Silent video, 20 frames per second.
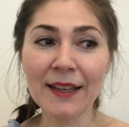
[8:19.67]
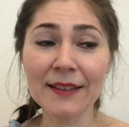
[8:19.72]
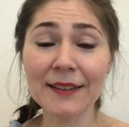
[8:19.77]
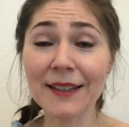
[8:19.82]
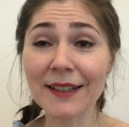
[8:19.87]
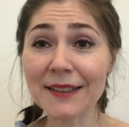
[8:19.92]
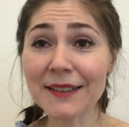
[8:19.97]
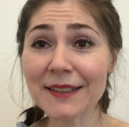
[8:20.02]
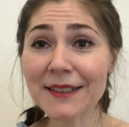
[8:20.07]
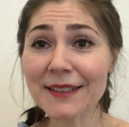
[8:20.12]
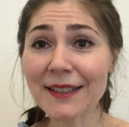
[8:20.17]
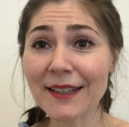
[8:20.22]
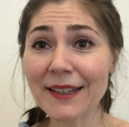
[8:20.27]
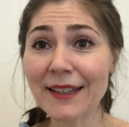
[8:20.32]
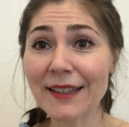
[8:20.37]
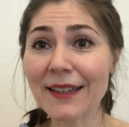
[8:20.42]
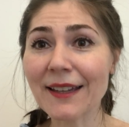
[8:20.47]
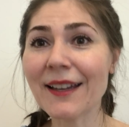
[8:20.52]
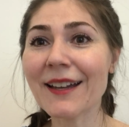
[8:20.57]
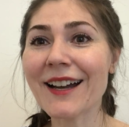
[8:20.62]
The other
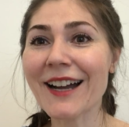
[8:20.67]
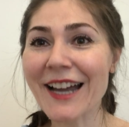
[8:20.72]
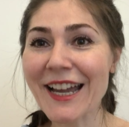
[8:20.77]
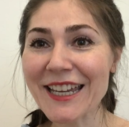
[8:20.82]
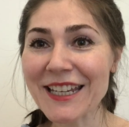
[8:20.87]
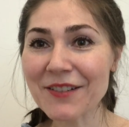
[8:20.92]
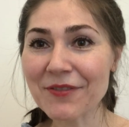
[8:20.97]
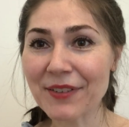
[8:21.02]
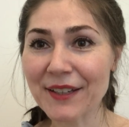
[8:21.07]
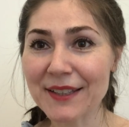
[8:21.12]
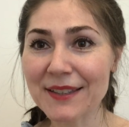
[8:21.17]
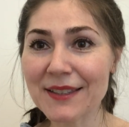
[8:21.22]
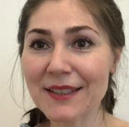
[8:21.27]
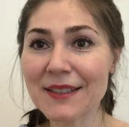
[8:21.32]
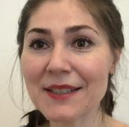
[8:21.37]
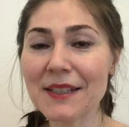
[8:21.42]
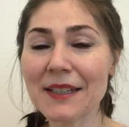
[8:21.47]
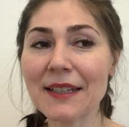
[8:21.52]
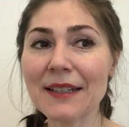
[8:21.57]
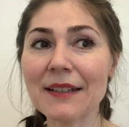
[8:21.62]
day, I
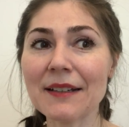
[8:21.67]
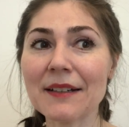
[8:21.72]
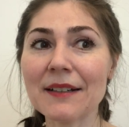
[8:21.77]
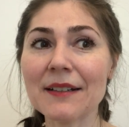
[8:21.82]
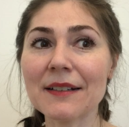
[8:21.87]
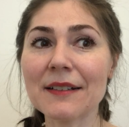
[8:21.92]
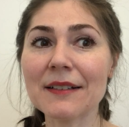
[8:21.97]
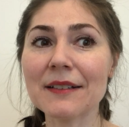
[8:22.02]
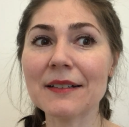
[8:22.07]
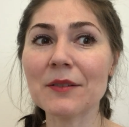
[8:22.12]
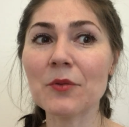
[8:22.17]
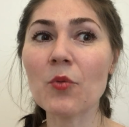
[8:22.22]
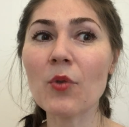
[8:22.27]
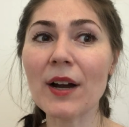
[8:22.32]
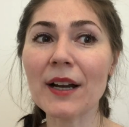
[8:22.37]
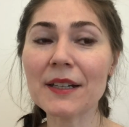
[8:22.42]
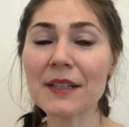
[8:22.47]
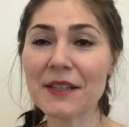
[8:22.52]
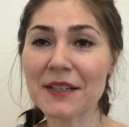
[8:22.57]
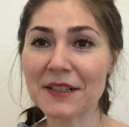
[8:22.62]
invested in a
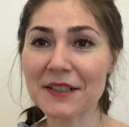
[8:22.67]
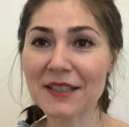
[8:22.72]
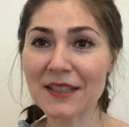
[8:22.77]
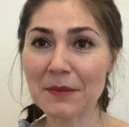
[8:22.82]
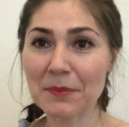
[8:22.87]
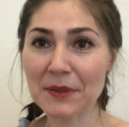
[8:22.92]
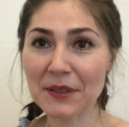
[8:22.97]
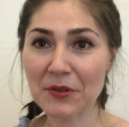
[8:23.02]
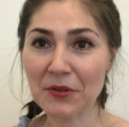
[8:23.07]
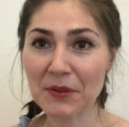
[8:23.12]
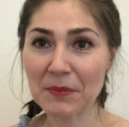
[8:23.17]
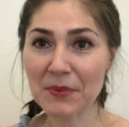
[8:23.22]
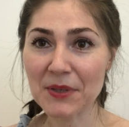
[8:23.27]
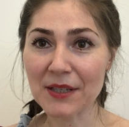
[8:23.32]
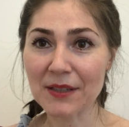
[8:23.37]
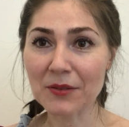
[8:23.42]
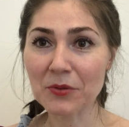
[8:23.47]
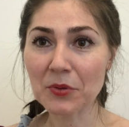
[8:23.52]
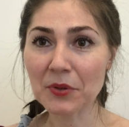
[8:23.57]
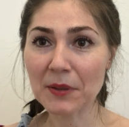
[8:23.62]
1-year
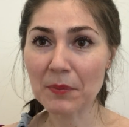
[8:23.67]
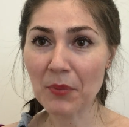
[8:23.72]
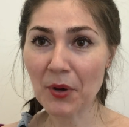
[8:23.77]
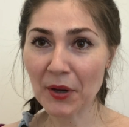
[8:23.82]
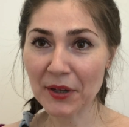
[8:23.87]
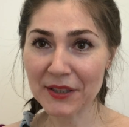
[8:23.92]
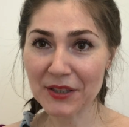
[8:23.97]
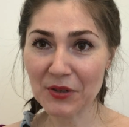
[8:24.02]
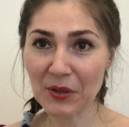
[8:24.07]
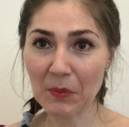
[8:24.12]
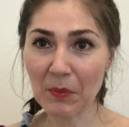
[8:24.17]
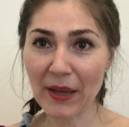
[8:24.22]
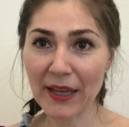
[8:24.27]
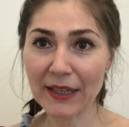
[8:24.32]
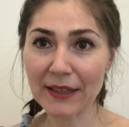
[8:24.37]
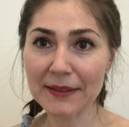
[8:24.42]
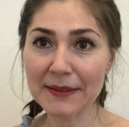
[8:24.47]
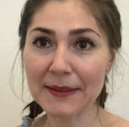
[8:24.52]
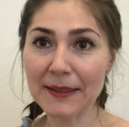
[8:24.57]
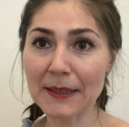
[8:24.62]
subscription to a poetry
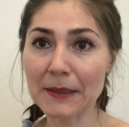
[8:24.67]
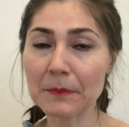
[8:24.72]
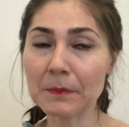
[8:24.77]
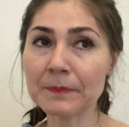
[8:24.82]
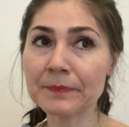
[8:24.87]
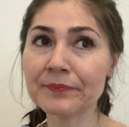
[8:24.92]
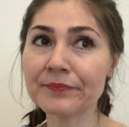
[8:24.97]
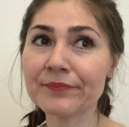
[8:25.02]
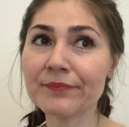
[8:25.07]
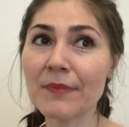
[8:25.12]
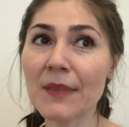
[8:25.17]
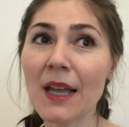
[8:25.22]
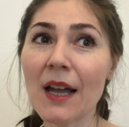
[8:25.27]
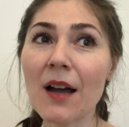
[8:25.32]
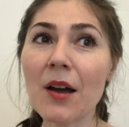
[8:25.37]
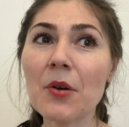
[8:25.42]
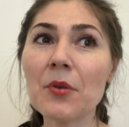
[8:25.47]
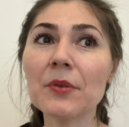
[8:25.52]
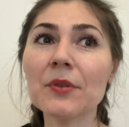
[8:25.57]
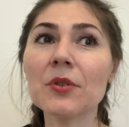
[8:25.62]
magazine.
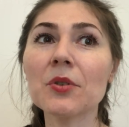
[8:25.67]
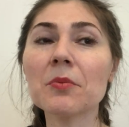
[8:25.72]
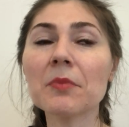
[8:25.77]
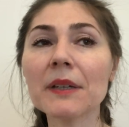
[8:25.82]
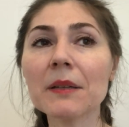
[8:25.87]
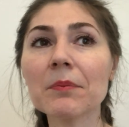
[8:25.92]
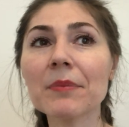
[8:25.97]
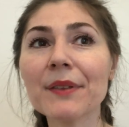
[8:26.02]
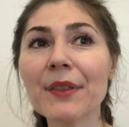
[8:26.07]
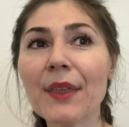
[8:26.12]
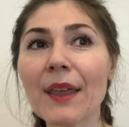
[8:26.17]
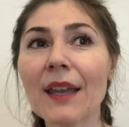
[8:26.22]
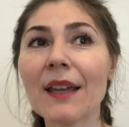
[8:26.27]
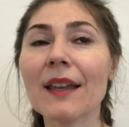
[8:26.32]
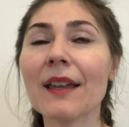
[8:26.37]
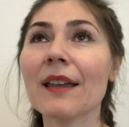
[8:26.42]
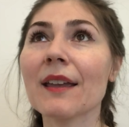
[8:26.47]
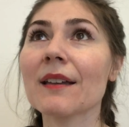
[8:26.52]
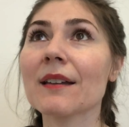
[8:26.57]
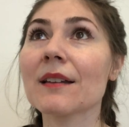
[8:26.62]
Now you might be
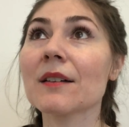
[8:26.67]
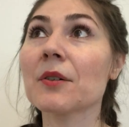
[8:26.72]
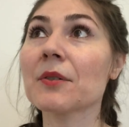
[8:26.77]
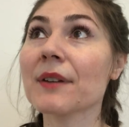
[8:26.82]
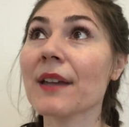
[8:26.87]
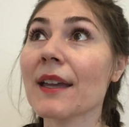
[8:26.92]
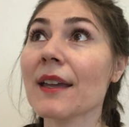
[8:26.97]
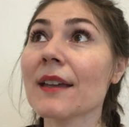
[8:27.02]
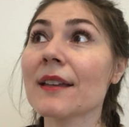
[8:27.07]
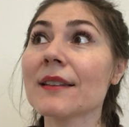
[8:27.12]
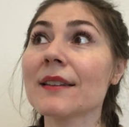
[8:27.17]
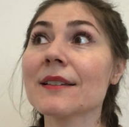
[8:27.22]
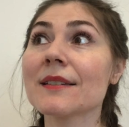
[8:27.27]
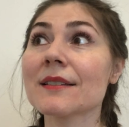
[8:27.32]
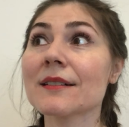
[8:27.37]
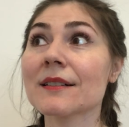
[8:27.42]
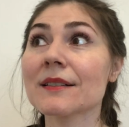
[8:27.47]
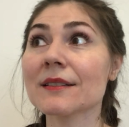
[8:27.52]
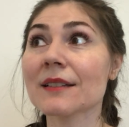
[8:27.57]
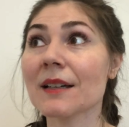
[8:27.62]
thinking, okay, these
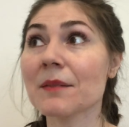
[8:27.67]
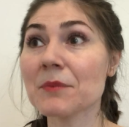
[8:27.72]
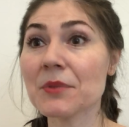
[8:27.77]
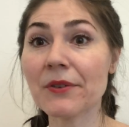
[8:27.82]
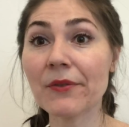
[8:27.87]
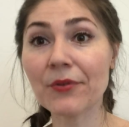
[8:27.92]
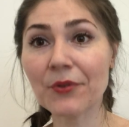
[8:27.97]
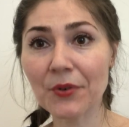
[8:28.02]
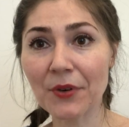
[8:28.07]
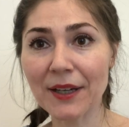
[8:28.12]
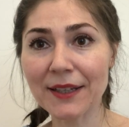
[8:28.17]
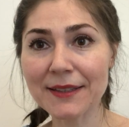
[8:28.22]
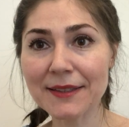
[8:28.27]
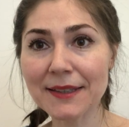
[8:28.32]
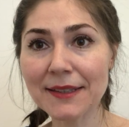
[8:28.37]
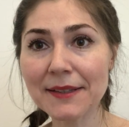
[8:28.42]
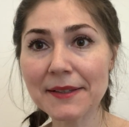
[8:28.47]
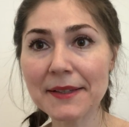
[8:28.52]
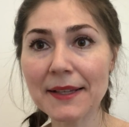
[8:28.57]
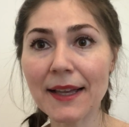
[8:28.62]
are times of
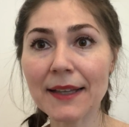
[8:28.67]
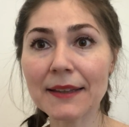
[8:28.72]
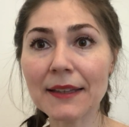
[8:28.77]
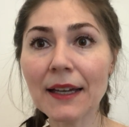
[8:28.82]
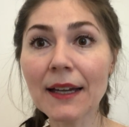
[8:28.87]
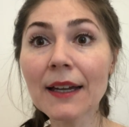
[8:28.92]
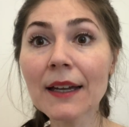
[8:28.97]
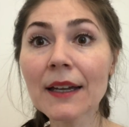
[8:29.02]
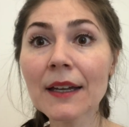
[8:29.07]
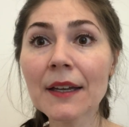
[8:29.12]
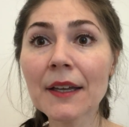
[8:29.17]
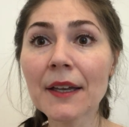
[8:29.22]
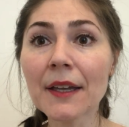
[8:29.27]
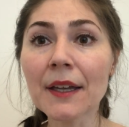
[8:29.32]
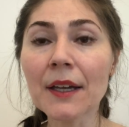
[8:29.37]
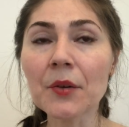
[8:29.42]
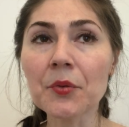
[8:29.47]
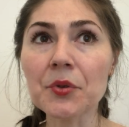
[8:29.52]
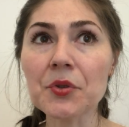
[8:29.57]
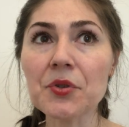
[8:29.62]
crisis and
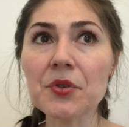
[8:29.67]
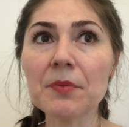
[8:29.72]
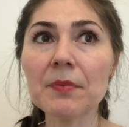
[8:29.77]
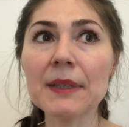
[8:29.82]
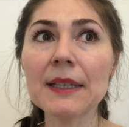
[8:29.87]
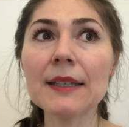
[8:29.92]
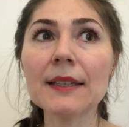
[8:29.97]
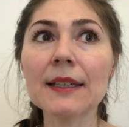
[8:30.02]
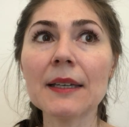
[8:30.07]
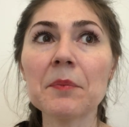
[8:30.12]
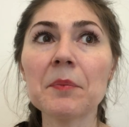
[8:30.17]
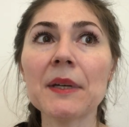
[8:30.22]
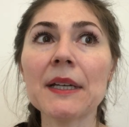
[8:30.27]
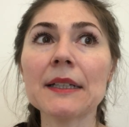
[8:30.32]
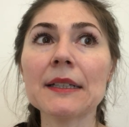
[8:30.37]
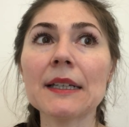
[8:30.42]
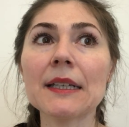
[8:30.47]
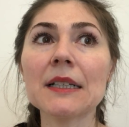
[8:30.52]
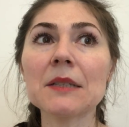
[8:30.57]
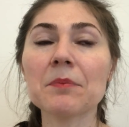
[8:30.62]
we should be
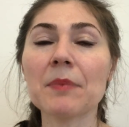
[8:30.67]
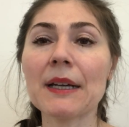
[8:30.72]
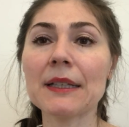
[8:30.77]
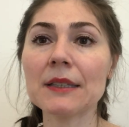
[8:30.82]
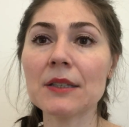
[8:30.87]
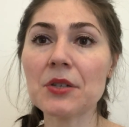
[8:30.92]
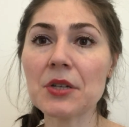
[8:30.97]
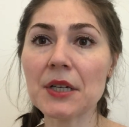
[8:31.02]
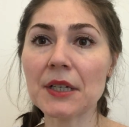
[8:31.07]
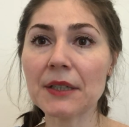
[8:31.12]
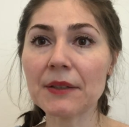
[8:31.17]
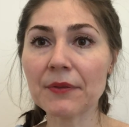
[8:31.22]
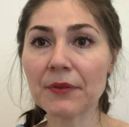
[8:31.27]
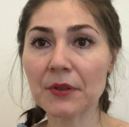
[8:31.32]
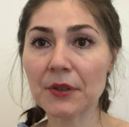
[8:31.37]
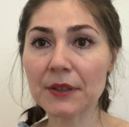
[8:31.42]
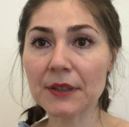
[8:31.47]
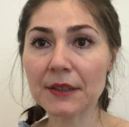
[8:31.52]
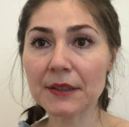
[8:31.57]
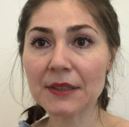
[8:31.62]
keeping the expenditure
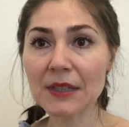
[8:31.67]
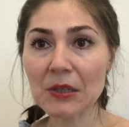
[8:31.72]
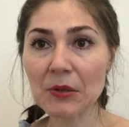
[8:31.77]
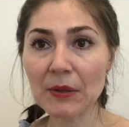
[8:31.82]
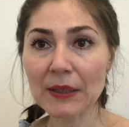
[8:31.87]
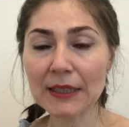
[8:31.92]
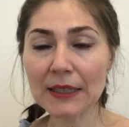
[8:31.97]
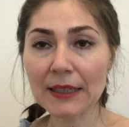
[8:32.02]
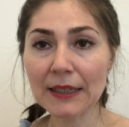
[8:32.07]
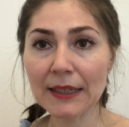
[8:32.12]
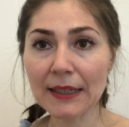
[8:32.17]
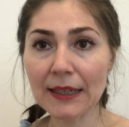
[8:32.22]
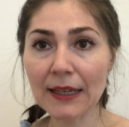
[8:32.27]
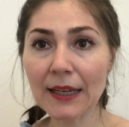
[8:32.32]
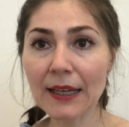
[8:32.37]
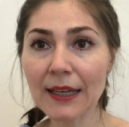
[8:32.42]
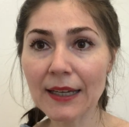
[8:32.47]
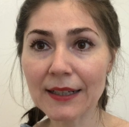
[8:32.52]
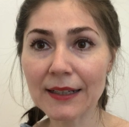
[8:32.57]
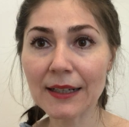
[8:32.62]
for the strictly
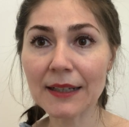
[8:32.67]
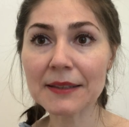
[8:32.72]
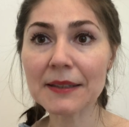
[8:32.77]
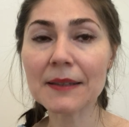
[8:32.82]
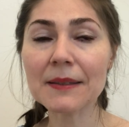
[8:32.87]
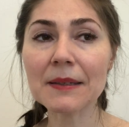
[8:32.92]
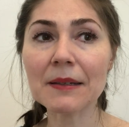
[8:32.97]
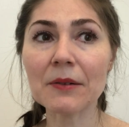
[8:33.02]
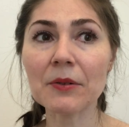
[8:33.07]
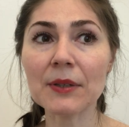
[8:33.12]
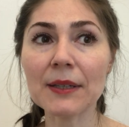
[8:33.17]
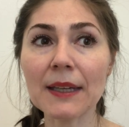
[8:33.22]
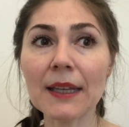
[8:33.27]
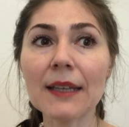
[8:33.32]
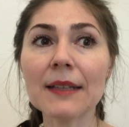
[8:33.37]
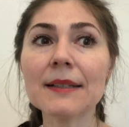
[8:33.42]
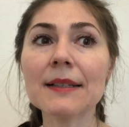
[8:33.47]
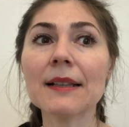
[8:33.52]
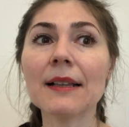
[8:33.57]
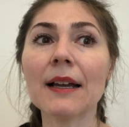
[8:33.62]
necessary
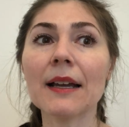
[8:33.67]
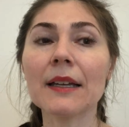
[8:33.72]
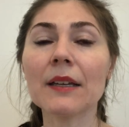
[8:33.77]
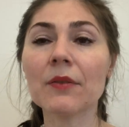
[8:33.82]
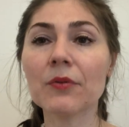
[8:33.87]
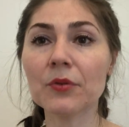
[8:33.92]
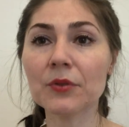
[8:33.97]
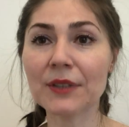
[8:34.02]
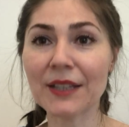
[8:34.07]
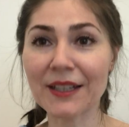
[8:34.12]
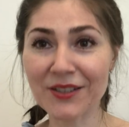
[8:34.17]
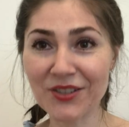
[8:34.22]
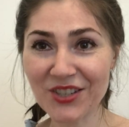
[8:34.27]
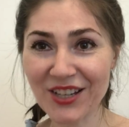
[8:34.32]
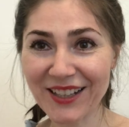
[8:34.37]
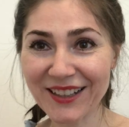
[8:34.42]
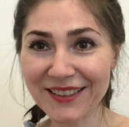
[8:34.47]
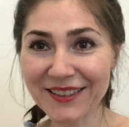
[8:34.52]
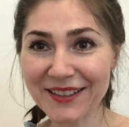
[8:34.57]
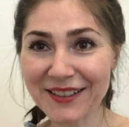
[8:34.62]
needs like food and
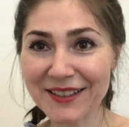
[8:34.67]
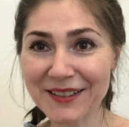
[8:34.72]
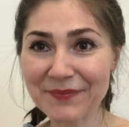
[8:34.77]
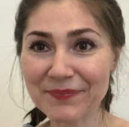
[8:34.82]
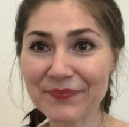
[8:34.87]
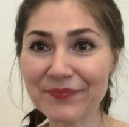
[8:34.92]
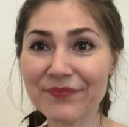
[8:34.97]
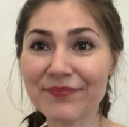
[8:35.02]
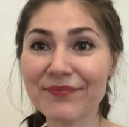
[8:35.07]
shelter.